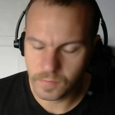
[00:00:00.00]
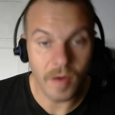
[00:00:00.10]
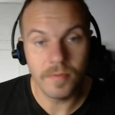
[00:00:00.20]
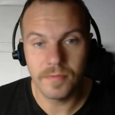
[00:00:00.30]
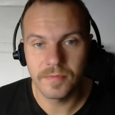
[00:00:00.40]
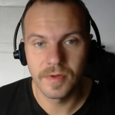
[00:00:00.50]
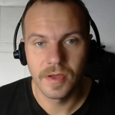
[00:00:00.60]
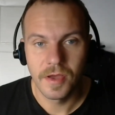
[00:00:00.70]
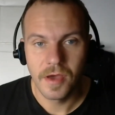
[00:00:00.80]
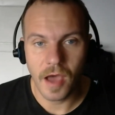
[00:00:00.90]
well,
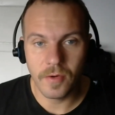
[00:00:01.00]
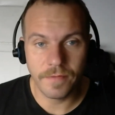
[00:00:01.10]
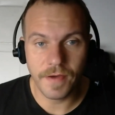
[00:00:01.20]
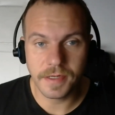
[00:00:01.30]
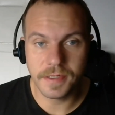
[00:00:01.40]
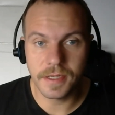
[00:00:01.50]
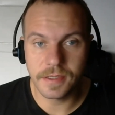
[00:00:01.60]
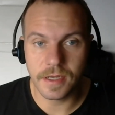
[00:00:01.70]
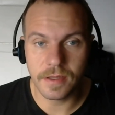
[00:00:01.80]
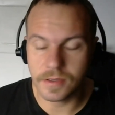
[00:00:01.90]
I would have had to
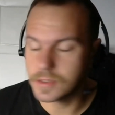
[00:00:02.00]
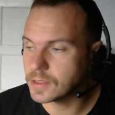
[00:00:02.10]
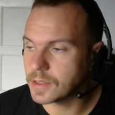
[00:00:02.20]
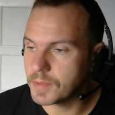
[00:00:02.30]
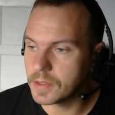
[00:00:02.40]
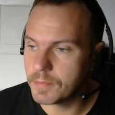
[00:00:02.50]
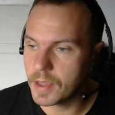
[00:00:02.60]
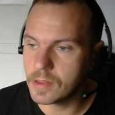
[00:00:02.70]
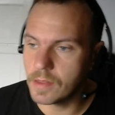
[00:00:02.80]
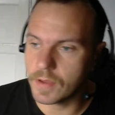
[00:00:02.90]
teach English or something to
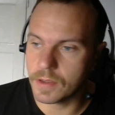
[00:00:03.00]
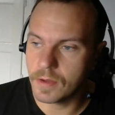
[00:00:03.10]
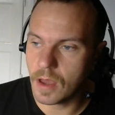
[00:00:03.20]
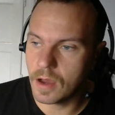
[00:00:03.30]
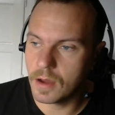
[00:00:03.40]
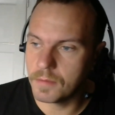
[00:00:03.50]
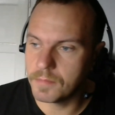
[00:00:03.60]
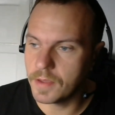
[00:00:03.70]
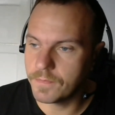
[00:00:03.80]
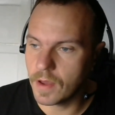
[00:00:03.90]
make a living
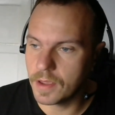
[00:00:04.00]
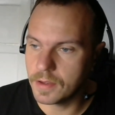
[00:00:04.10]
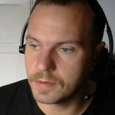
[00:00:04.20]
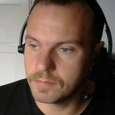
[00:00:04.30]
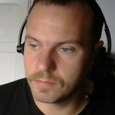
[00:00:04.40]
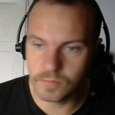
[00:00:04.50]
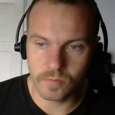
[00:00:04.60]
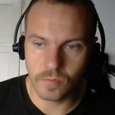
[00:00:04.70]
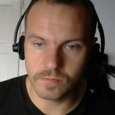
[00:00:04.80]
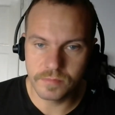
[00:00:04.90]
if I
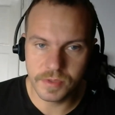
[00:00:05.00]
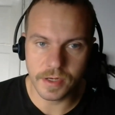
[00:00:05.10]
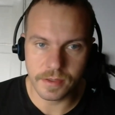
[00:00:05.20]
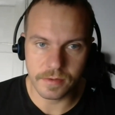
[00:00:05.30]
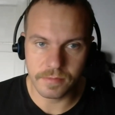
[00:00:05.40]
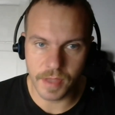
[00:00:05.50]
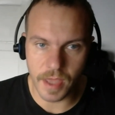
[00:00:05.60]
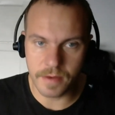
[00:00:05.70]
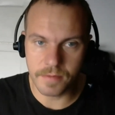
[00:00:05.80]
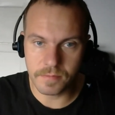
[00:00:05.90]
didn't
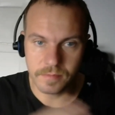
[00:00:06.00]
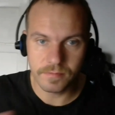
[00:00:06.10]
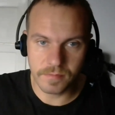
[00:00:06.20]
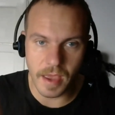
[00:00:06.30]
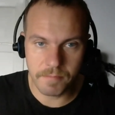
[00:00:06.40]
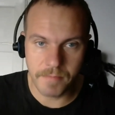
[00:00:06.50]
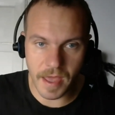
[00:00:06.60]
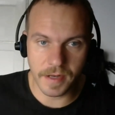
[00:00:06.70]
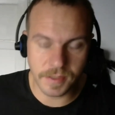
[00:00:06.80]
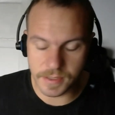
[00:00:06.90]
then
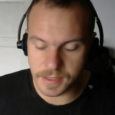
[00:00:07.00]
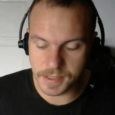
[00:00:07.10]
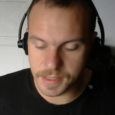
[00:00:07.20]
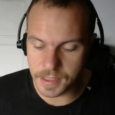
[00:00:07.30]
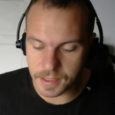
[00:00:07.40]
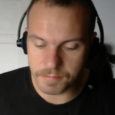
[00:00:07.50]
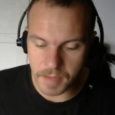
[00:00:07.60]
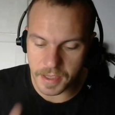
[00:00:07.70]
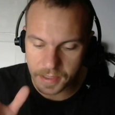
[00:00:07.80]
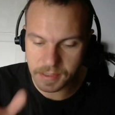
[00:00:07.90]
manage to succeed in
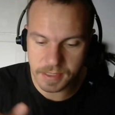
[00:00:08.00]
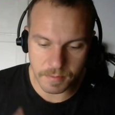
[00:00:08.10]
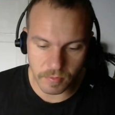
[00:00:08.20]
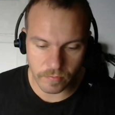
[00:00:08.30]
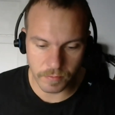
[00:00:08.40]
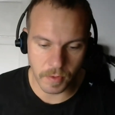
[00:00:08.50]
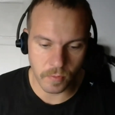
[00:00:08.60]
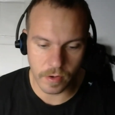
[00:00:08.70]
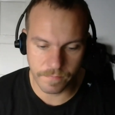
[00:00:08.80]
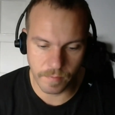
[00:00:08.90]
making stable remote
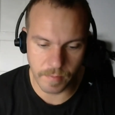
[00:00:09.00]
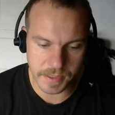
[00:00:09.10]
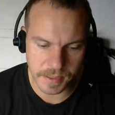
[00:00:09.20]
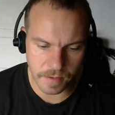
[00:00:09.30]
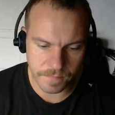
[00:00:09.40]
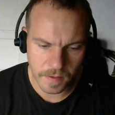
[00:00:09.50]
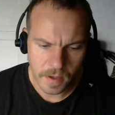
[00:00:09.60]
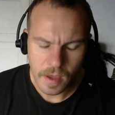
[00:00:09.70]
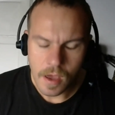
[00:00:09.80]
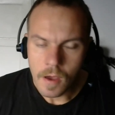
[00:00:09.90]
work for myself.
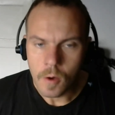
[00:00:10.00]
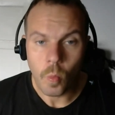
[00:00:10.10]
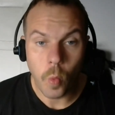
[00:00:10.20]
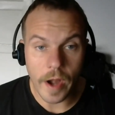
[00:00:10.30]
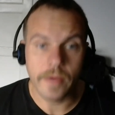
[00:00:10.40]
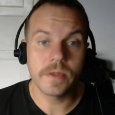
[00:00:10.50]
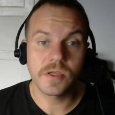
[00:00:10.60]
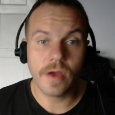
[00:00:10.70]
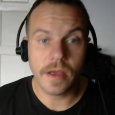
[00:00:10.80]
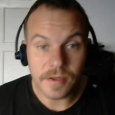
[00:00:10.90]
What I was
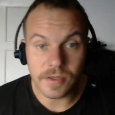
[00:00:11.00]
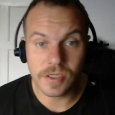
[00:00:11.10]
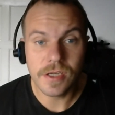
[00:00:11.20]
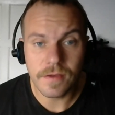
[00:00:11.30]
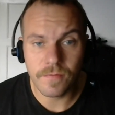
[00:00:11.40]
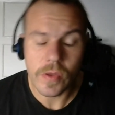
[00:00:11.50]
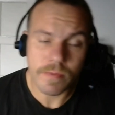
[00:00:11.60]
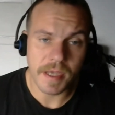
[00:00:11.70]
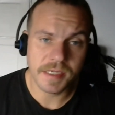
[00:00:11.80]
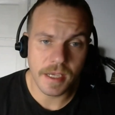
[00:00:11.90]
trying to achieve
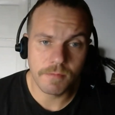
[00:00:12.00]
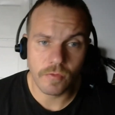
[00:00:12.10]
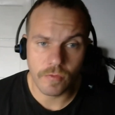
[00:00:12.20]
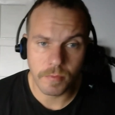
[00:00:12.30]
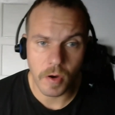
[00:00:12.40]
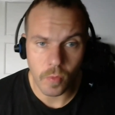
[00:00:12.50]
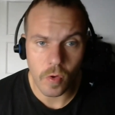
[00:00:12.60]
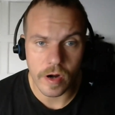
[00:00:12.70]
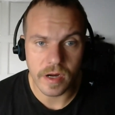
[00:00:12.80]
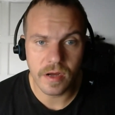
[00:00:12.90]
with my stable remote
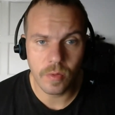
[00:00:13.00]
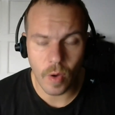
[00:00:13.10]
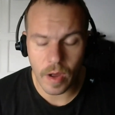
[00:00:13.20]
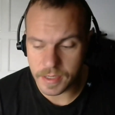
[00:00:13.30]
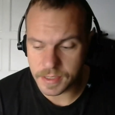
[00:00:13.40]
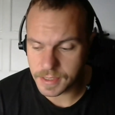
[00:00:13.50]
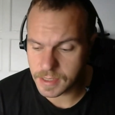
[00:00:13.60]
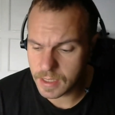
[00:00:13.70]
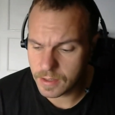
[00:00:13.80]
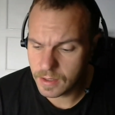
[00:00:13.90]
work
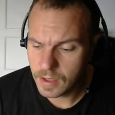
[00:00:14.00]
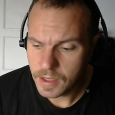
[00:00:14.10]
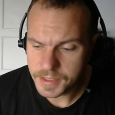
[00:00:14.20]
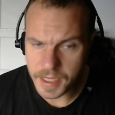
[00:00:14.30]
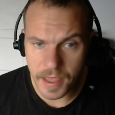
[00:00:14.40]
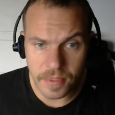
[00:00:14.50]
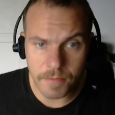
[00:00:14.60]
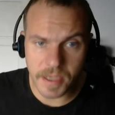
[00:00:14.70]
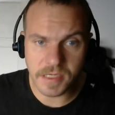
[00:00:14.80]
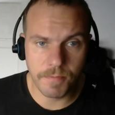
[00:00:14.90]
was taking the
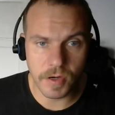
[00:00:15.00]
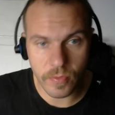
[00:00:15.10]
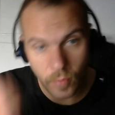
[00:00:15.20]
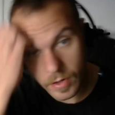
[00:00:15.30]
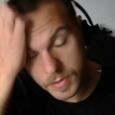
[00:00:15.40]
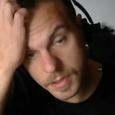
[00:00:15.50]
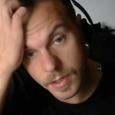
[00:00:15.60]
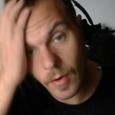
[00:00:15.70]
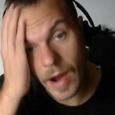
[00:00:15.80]
best of both worlds.